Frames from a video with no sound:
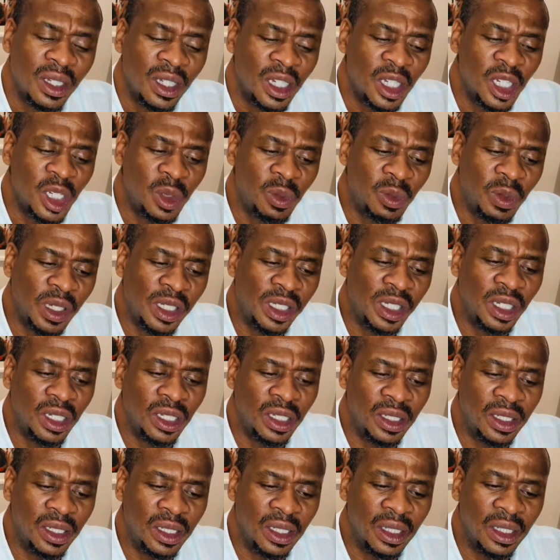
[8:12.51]

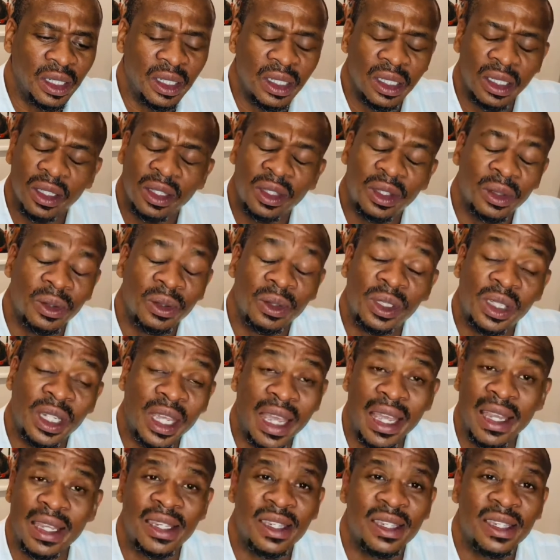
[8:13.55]
especially through
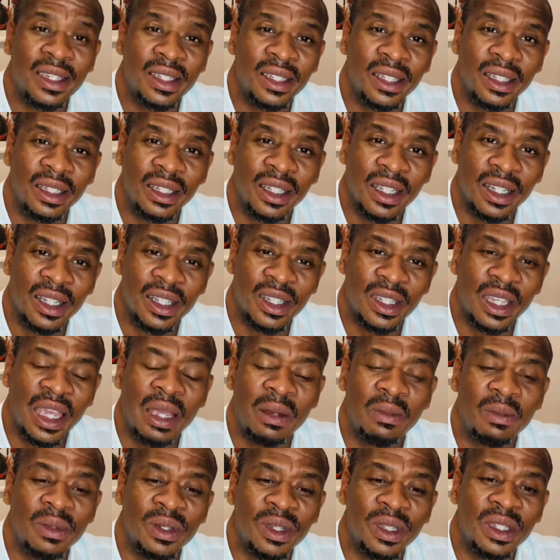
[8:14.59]
tests,
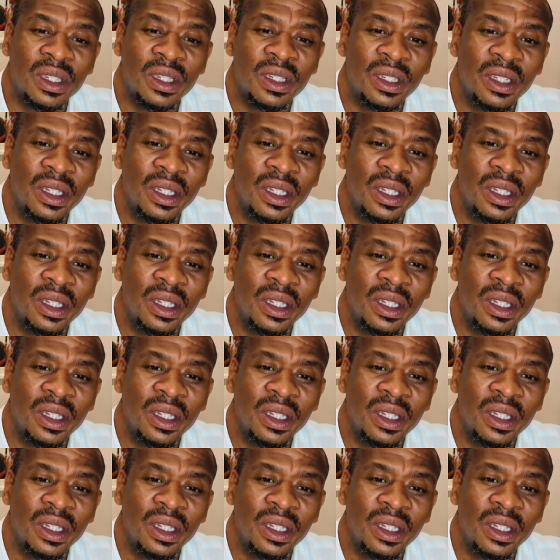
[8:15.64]
exams.